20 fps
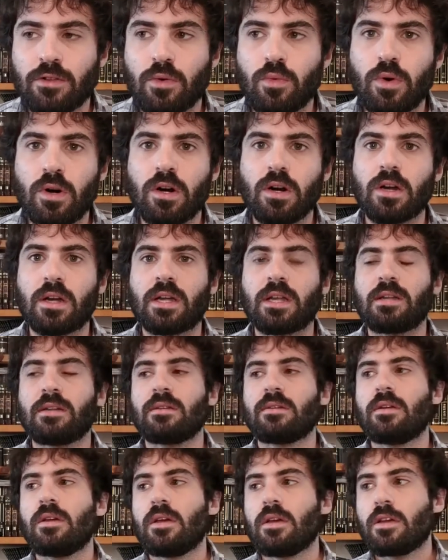to work
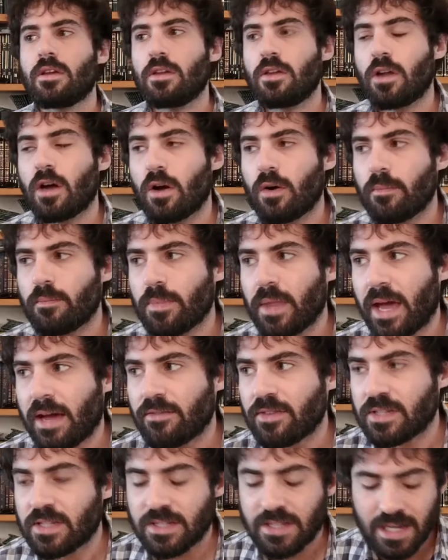and, you know,
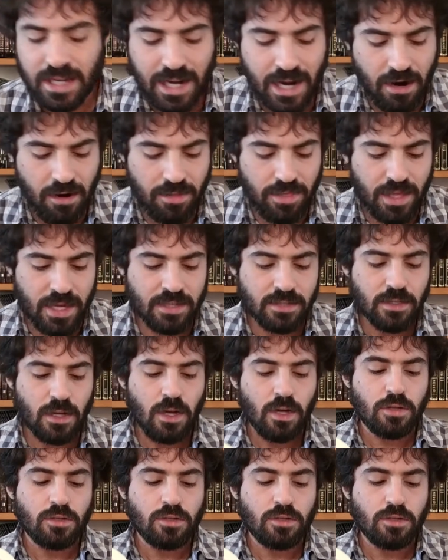having to take care of things.